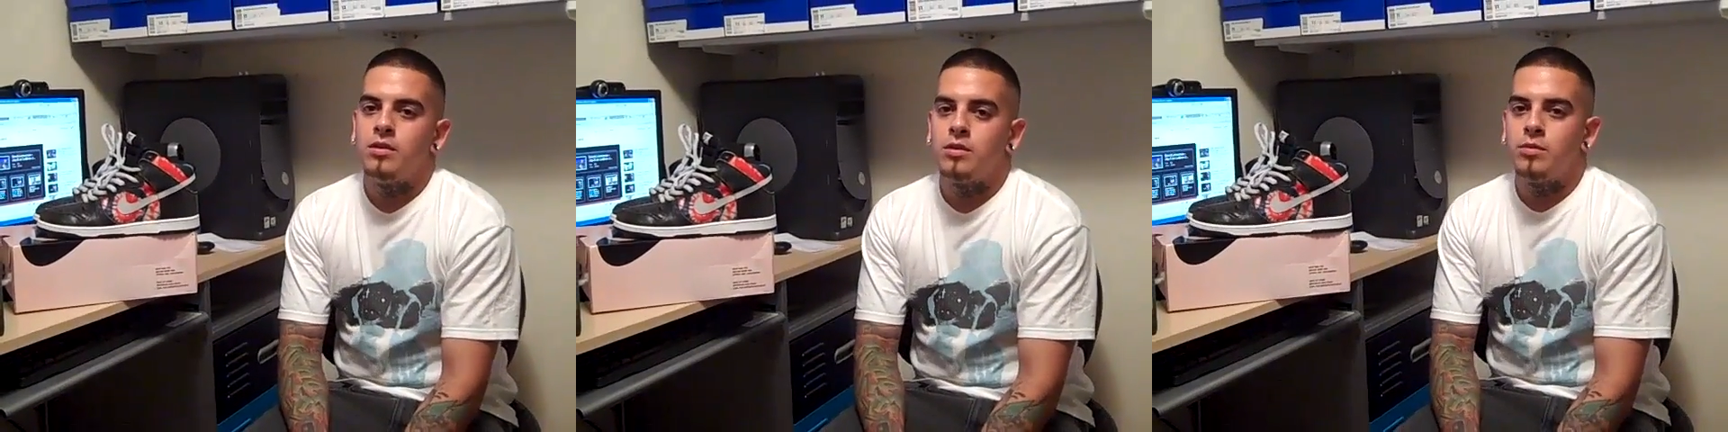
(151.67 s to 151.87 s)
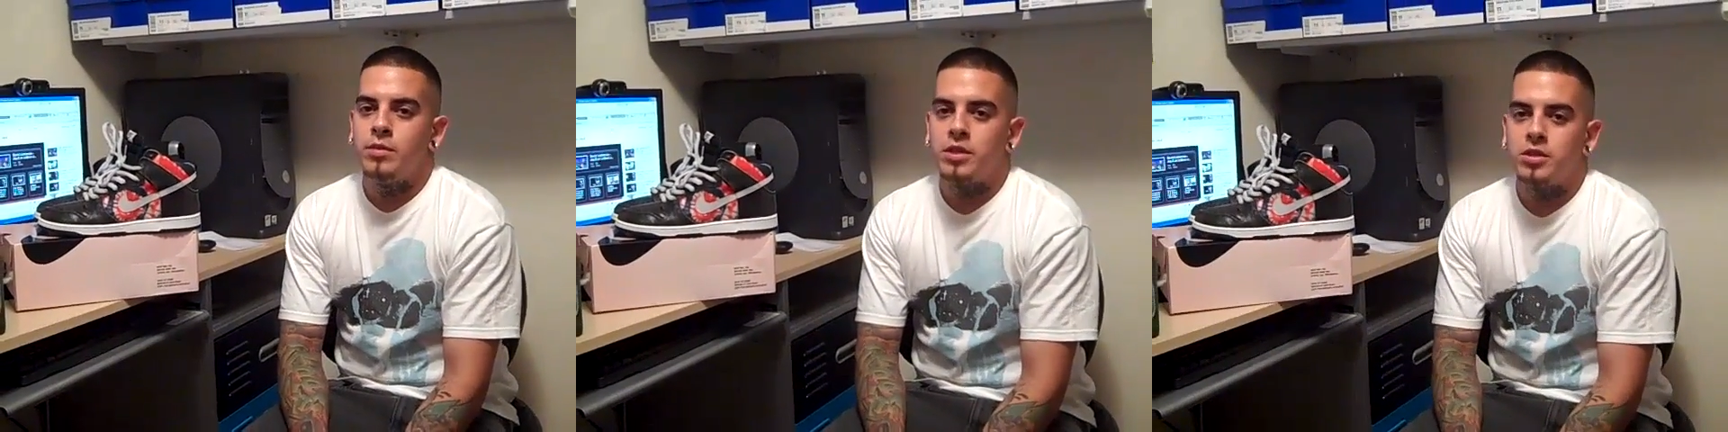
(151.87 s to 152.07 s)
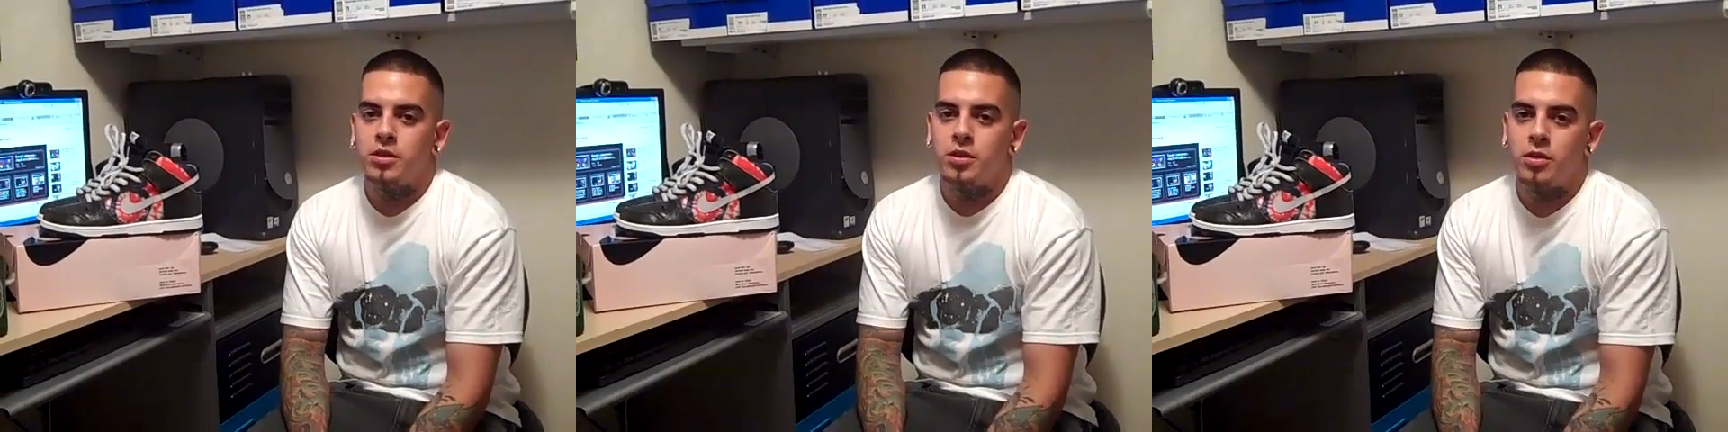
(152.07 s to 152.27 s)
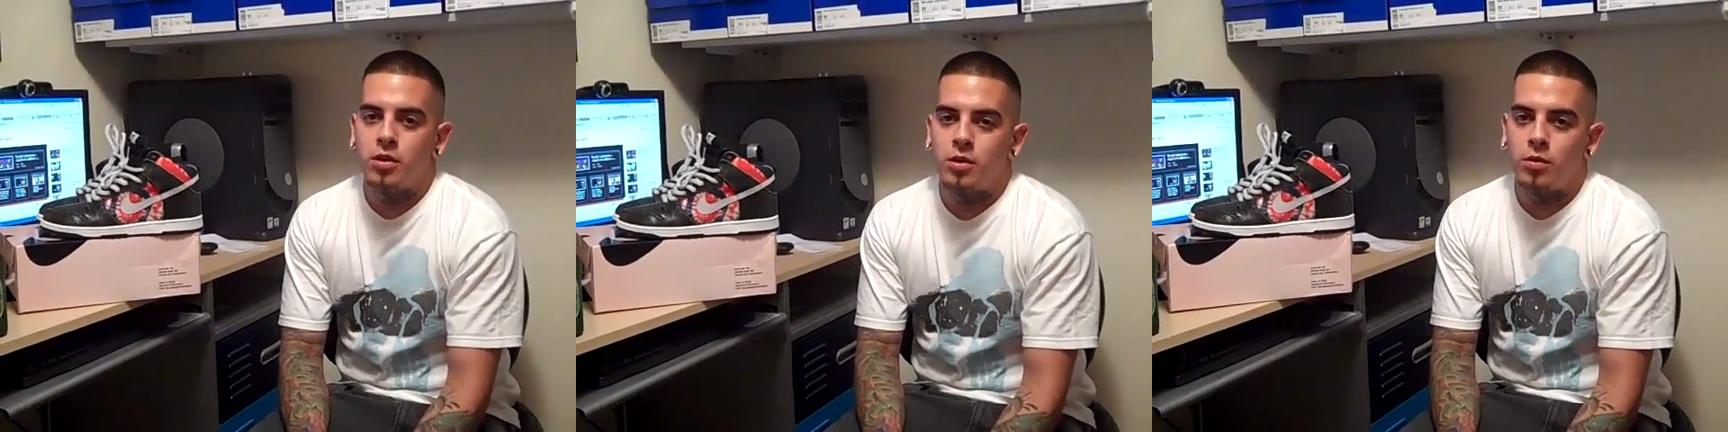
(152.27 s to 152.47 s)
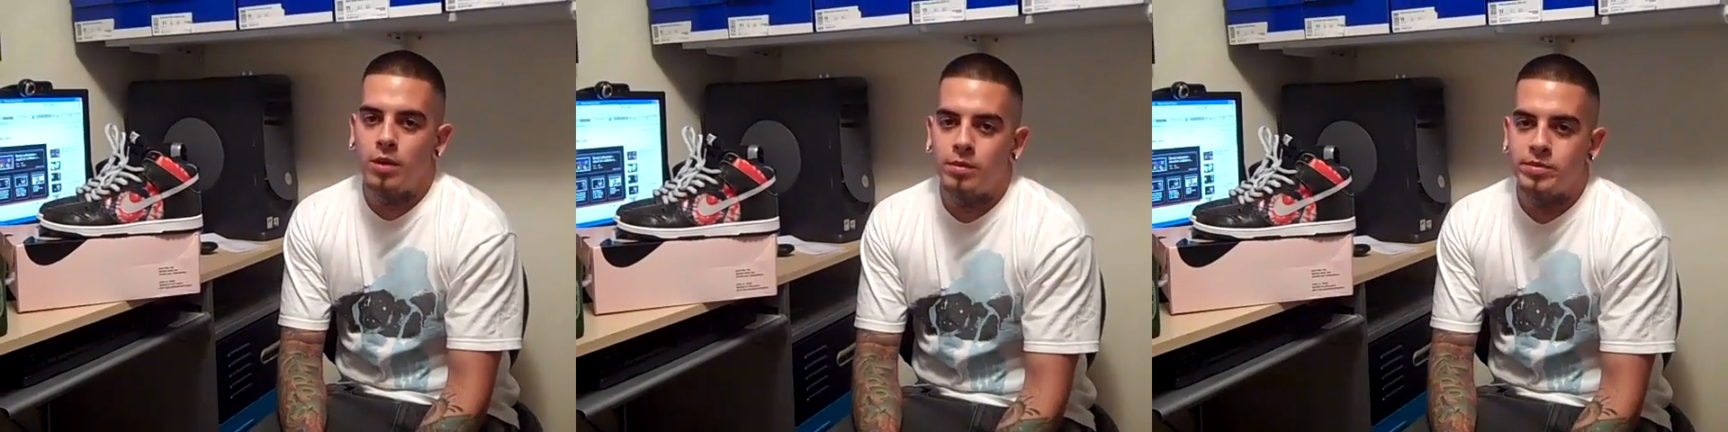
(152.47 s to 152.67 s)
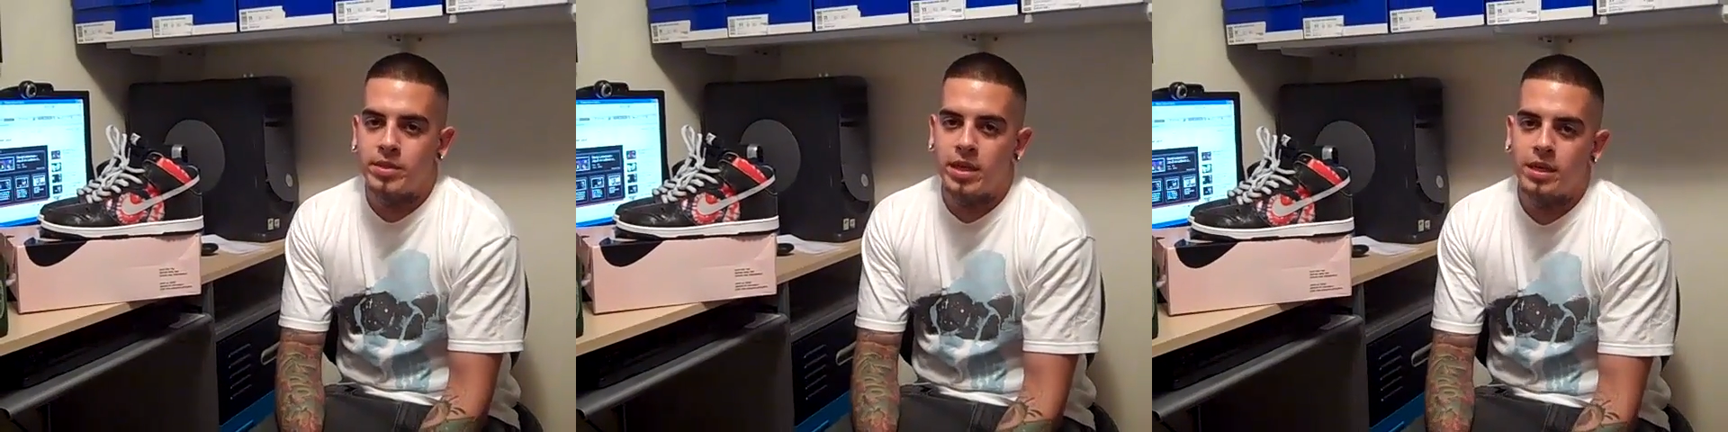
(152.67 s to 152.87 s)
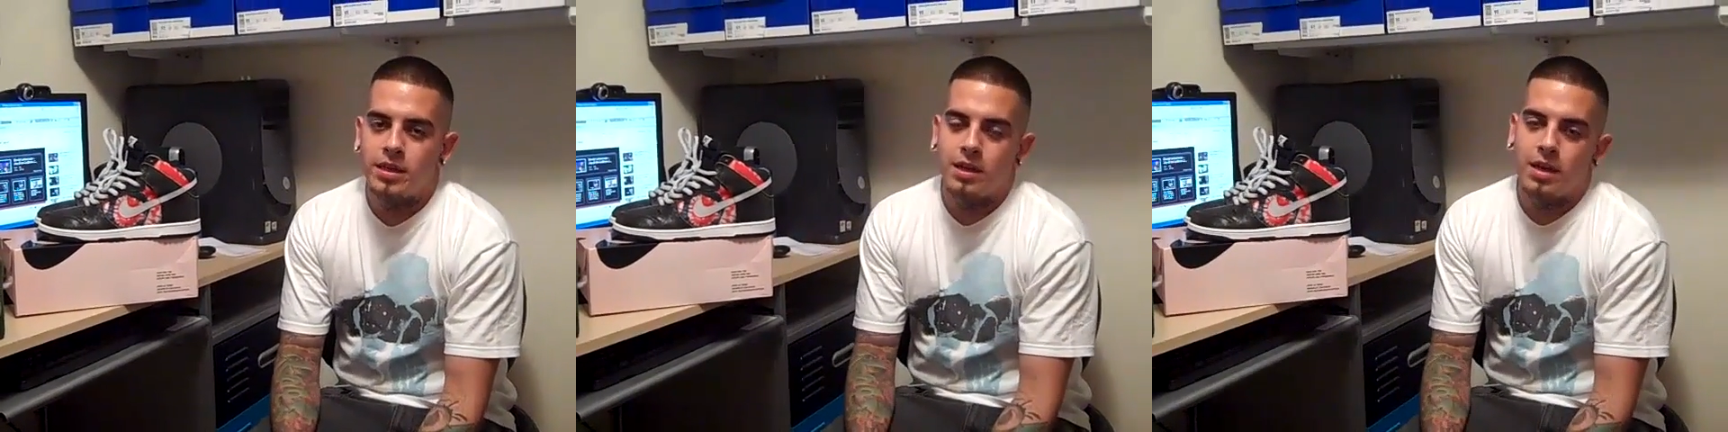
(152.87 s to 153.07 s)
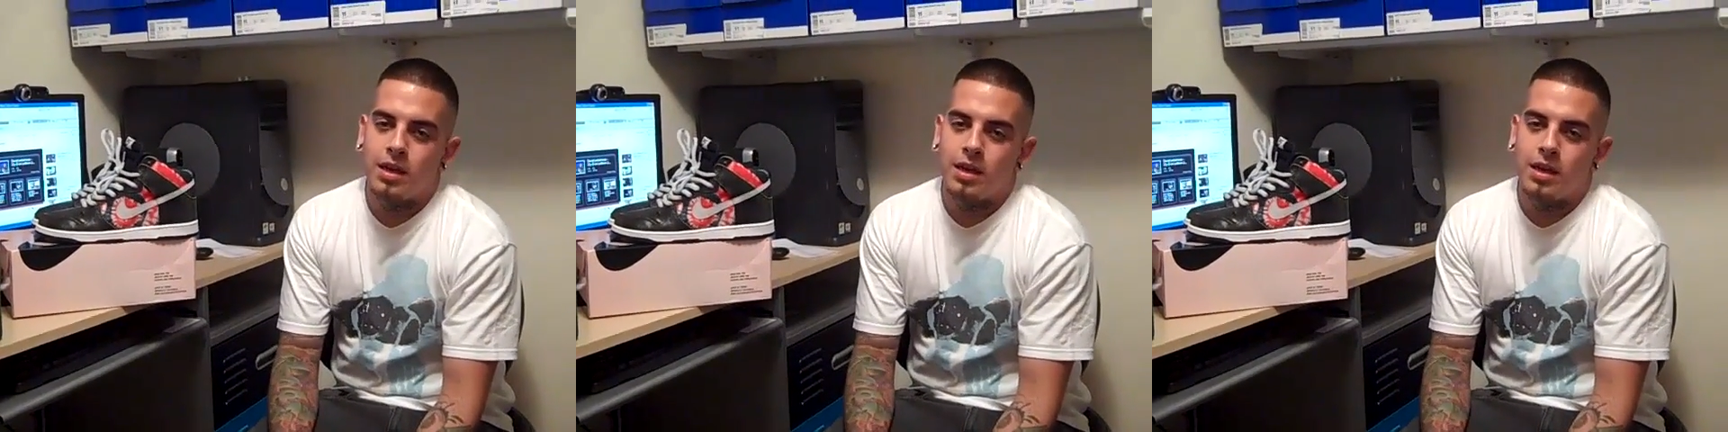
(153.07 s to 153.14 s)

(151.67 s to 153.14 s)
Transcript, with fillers: So make sure you go to the website.